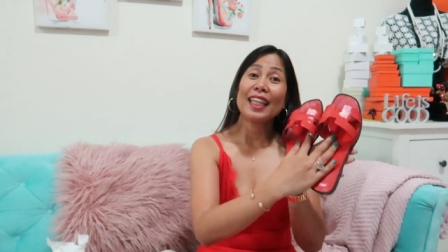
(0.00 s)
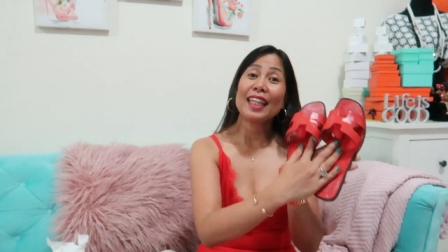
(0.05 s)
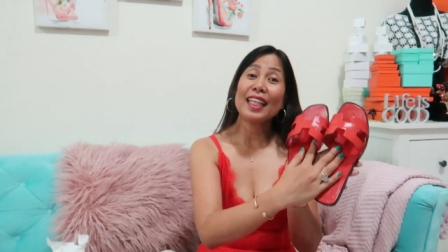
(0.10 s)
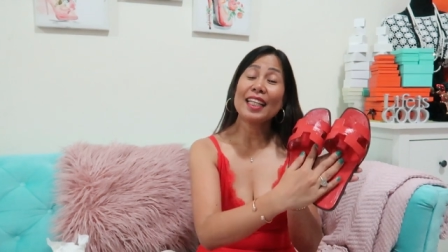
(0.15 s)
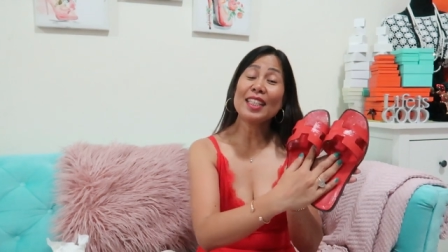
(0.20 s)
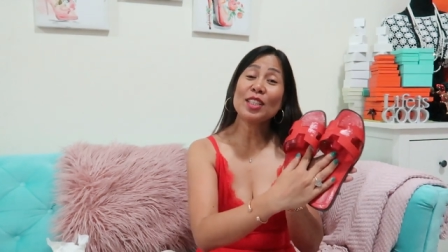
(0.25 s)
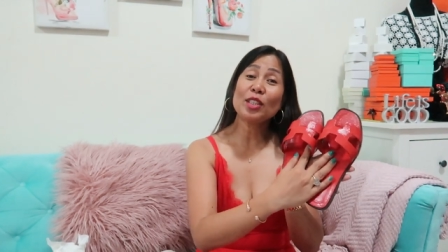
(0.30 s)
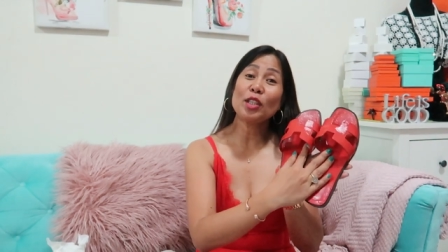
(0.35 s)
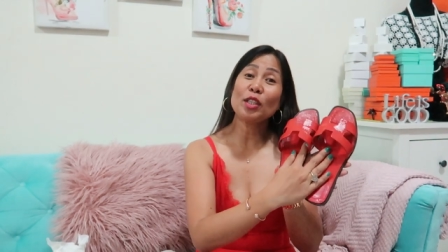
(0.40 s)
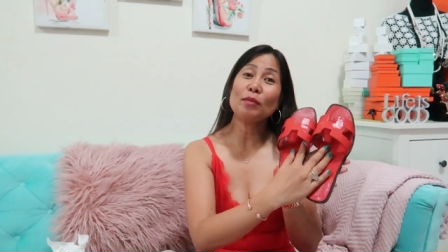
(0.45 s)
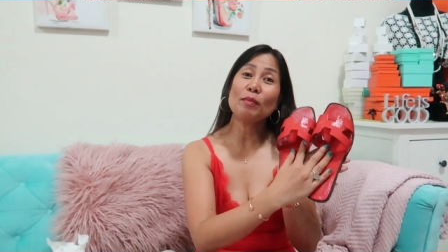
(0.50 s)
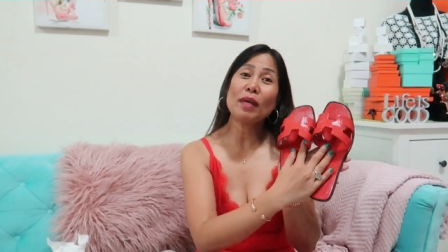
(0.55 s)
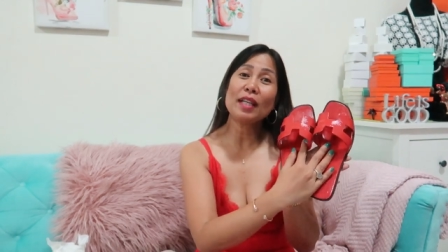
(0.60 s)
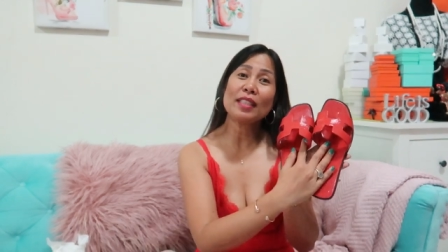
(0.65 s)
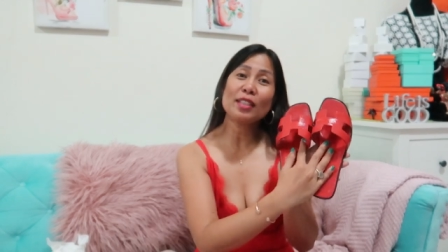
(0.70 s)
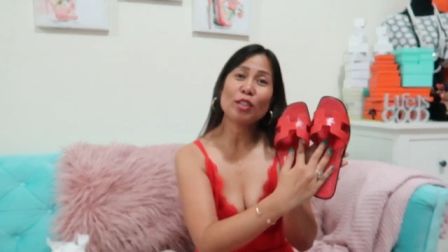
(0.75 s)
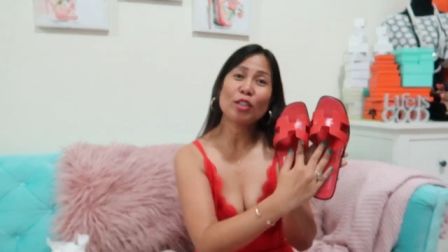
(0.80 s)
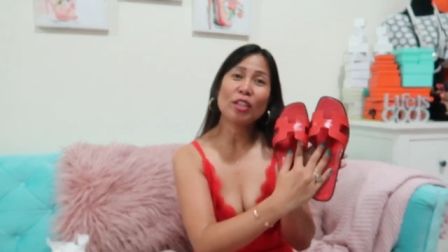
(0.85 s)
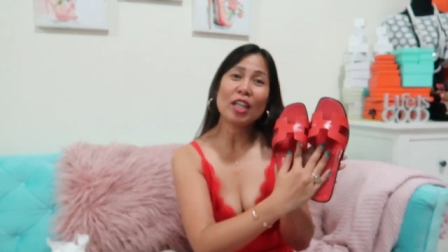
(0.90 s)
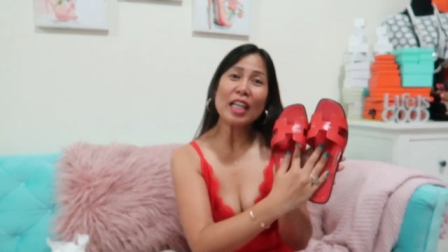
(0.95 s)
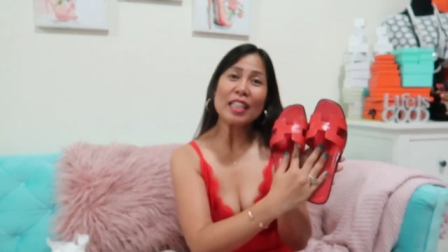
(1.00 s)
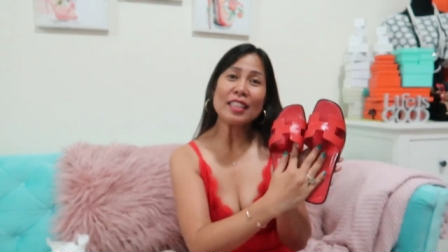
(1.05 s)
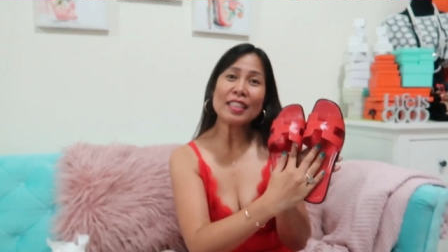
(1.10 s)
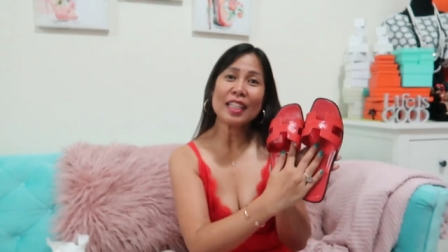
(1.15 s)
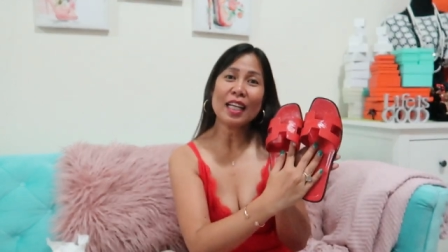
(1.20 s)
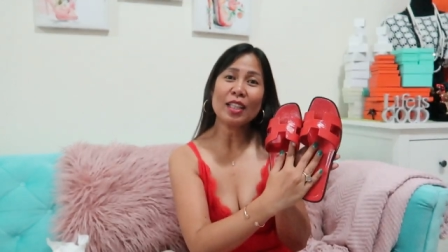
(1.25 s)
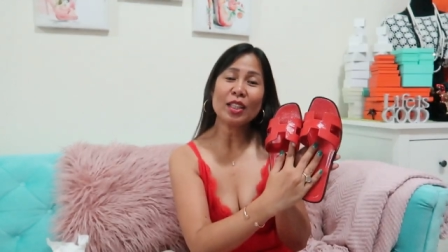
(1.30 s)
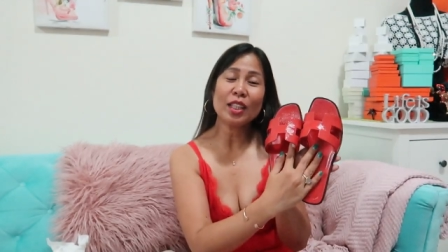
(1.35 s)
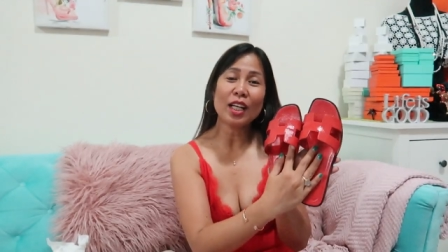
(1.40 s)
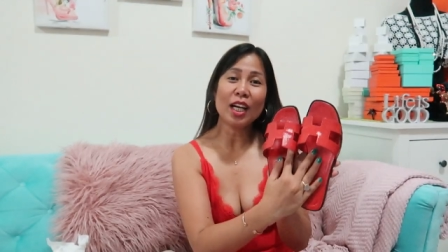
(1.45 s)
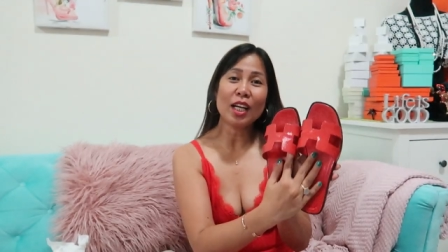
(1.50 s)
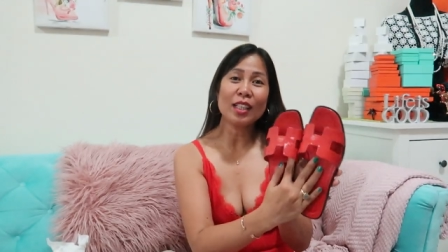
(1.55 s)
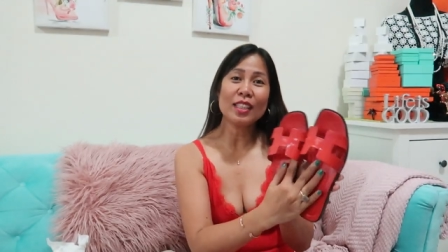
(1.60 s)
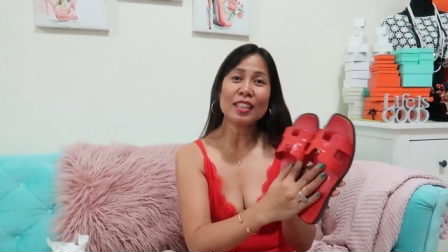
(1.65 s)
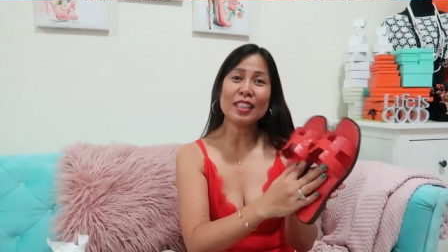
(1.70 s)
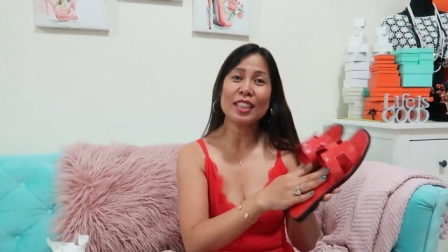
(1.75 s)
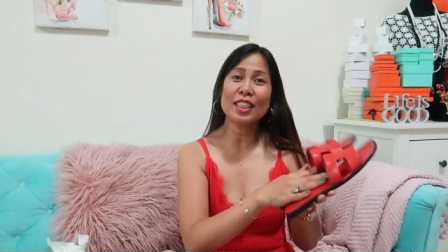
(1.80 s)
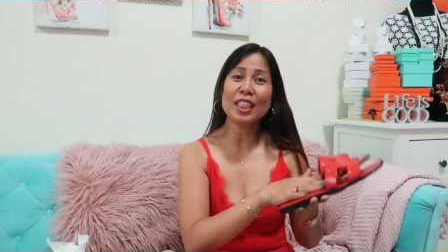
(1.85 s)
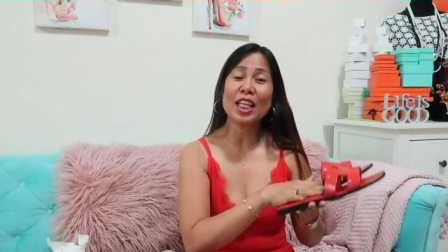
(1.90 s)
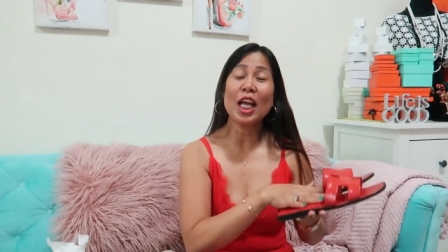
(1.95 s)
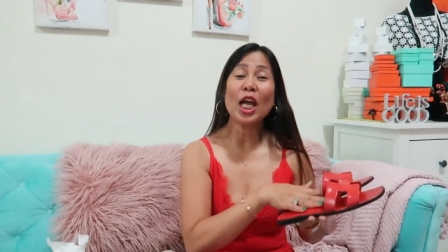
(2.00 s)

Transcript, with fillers: These Hermes Oran sandals